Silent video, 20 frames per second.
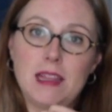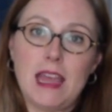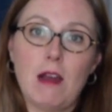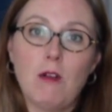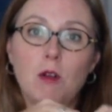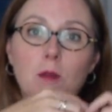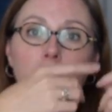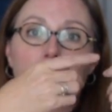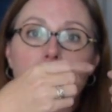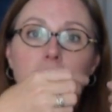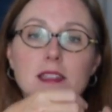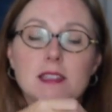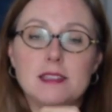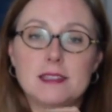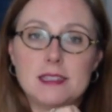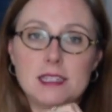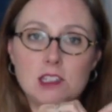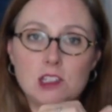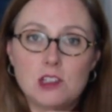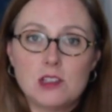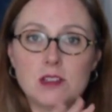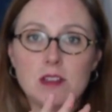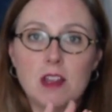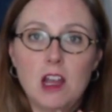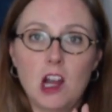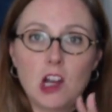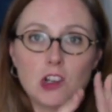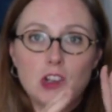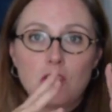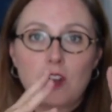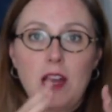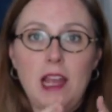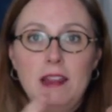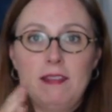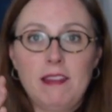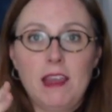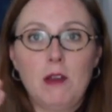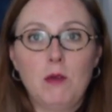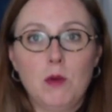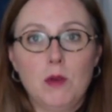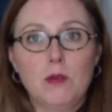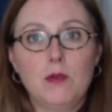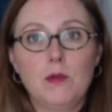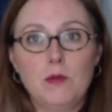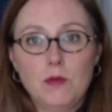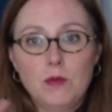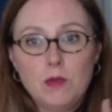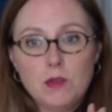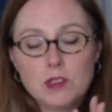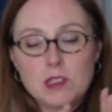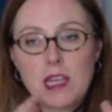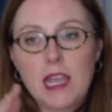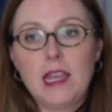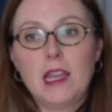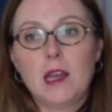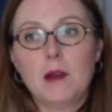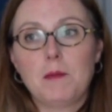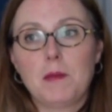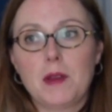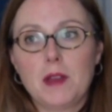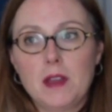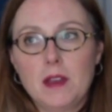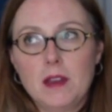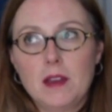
That will make the stitches larger, and they will take up,